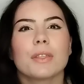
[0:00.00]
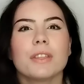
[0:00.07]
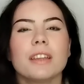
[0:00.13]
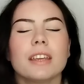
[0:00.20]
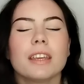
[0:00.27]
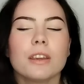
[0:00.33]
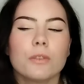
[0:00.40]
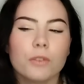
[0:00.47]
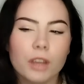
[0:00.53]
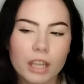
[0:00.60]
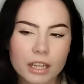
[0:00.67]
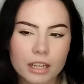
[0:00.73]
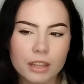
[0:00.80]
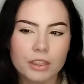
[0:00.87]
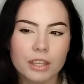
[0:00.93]
I think if
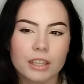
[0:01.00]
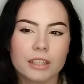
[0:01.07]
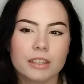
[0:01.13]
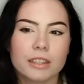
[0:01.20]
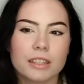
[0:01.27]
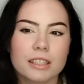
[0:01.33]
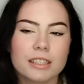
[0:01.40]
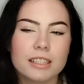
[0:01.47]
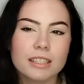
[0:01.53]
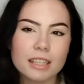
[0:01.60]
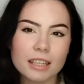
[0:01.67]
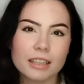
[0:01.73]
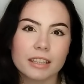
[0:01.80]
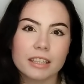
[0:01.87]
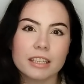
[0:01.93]
anything, this is
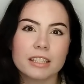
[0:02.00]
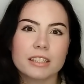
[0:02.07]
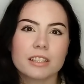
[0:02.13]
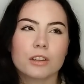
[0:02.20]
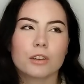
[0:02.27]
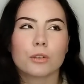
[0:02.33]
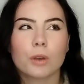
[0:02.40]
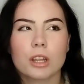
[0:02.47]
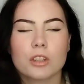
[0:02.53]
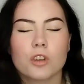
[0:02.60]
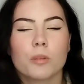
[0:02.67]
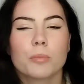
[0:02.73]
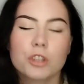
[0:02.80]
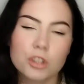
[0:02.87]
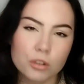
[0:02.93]
at least a great
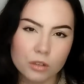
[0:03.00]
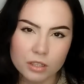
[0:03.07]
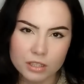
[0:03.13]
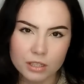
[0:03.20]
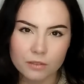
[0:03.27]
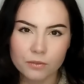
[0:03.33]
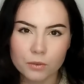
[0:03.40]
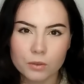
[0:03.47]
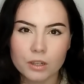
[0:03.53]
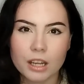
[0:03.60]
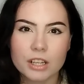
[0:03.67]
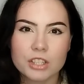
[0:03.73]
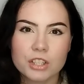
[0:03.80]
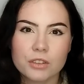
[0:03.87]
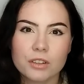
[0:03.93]
opportunity for
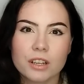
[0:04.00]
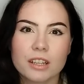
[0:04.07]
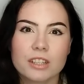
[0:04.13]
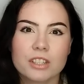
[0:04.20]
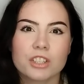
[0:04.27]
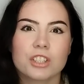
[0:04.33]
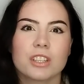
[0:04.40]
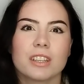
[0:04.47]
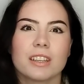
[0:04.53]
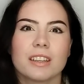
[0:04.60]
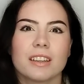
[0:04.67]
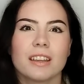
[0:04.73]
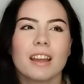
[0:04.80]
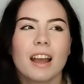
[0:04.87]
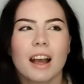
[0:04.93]
Nigeria.
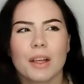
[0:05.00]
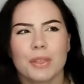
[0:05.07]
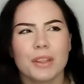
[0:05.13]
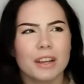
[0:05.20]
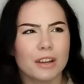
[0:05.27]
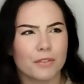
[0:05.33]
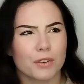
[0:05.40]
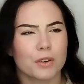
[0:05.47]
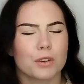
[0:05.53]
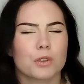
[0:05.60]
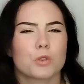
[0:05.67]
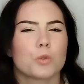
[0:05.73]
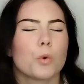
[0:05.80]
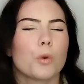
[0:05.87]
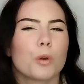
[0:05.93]
I think I've heard
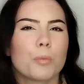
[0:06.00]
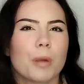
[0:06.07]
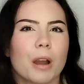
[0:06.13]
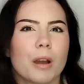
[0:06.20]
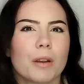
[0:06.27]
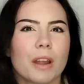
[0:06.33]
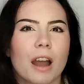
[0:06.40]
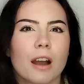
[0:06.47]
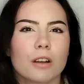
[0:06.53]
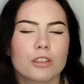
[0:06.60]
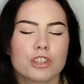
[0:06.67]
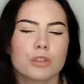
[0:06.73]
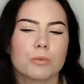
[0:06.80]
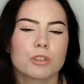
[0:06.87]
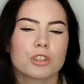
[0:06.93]
her talk about how
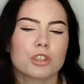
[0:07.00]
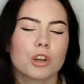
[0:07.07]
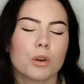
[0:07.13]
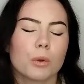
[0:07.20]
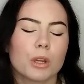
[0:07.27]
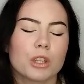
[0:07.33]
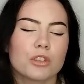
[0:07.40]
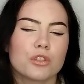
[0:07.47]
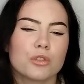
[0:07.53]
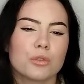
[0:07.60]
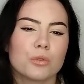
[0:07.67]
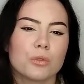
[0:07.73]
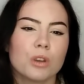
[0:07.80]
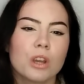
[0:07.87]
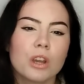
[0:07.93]
she was going
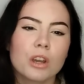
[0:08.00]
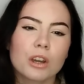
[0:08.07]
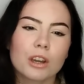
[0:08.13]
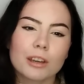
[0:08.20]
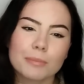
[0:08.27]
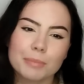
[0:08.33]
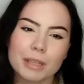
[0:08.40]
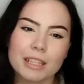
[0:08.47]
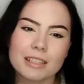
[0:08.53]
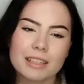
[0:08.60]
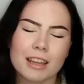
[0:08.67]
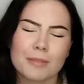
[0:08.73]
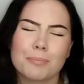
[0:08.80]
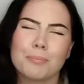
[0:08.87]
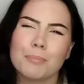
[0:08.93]
to compete
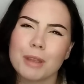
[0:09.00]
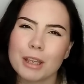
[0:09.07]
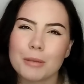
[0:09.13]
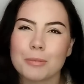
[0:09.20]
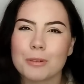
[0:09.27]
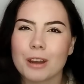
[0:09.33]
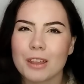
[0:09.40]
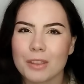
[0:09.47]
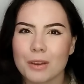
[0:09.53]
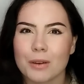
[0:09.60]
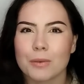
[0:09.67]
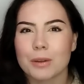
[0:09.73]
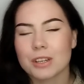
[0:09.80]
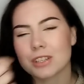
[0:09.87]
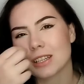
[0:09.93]
at Big
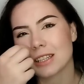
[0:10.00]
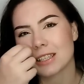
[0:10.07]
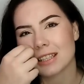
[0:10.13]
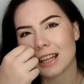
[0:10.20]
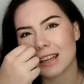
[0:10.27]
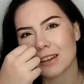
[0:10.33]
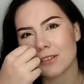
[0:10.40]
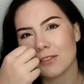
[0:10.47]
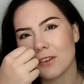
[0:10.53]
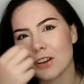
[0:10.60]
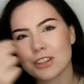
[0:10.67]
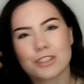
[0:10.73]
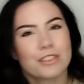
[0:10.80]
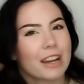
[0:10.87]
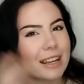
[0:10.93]
Brother, which is like a
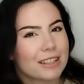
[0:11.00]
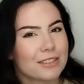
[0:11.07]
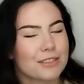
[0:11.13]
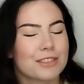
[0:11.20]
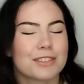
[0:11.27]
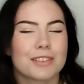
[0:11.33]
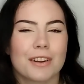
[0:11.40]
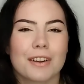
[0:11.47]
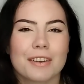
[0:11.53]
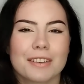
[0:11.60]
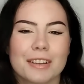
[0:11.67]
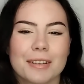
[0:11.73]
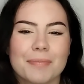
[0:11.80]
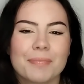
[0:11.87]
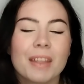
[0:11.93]
fast track to
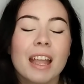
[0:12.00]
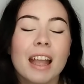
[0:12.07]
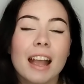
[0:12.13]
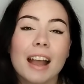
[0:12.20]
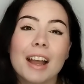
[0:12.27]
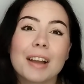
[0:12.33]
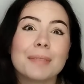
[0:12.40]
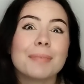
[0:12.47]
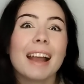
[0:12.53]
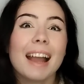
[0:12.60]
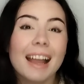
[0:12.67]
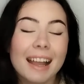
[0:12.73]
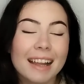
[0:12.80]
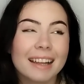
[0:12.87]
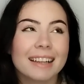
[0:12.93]
stardom.
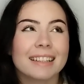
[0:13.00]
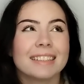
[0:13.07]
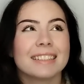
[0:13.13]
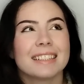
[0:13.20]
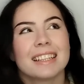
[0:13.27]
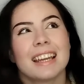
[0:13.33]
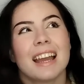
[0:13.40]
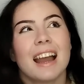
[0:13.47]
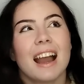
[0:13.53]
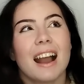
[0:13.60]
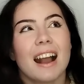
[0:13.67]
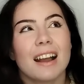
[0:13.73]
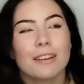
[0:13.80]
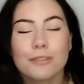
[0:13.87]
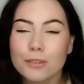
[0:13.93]
And
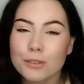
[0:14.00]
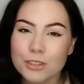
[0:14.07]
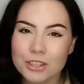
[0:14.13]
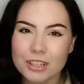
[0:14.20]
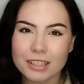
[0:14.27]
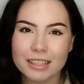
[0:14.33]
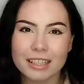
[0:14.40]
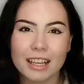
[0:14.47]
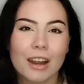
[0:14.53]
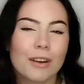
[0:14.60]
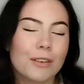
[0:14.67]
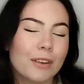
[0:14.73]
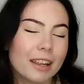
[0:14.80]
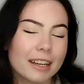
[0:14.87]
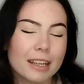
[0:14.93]
unfortunately,
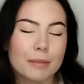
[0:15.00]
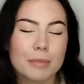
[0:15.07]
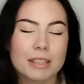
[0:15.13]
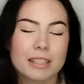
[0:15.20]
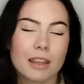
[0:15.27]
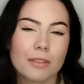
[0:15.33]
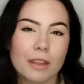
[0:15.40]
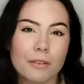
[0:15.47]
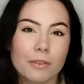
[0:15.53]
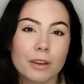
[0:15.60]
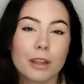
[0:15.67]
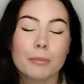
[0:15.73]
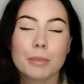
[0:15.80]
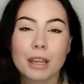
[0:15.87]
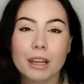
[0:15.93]
our reigning Miss South
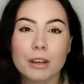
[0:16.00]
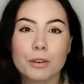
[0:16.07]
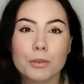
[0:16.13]
Africa, Mia